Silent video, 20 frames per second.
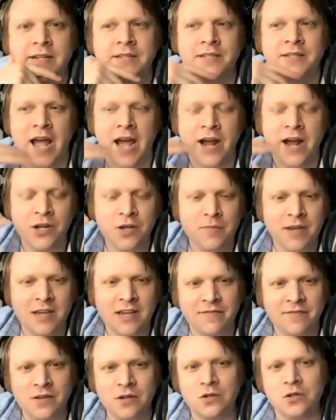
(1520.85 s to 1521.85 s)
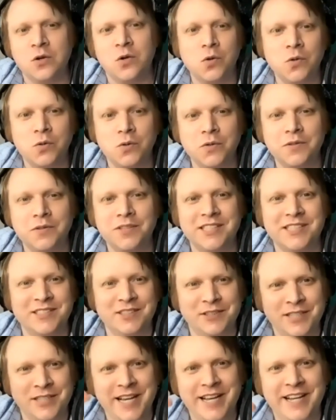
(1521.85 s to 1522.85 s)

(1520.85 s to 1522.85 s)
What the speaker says: how do you make it feel cold? Because you said,